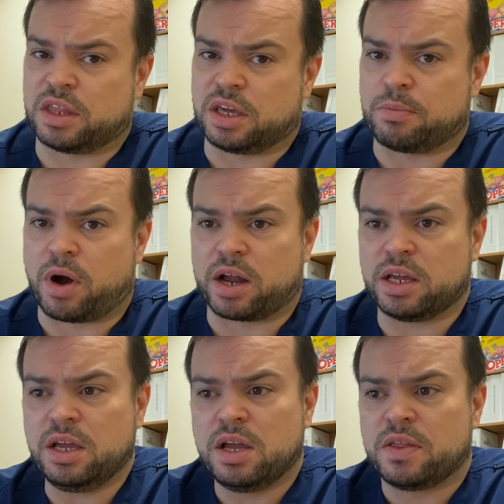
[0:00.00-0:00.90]
the
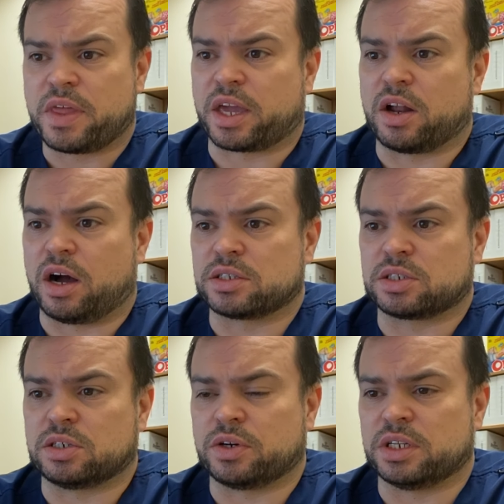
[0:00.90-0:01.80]
body. They can
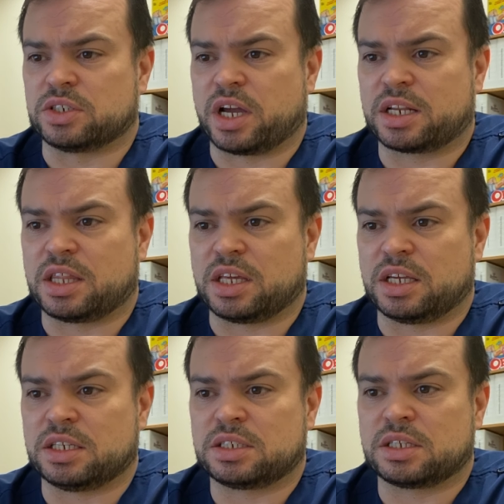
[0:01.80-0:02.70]
also inject
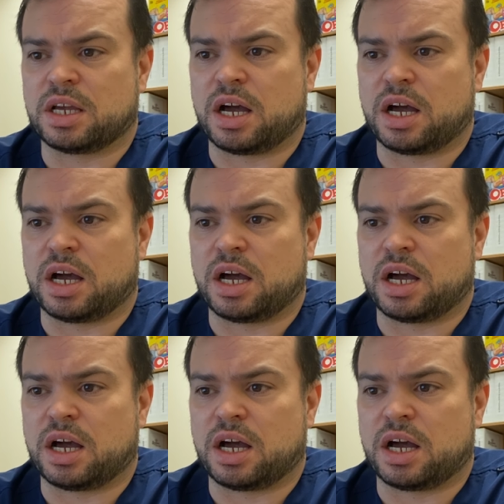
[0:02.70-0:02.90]
these,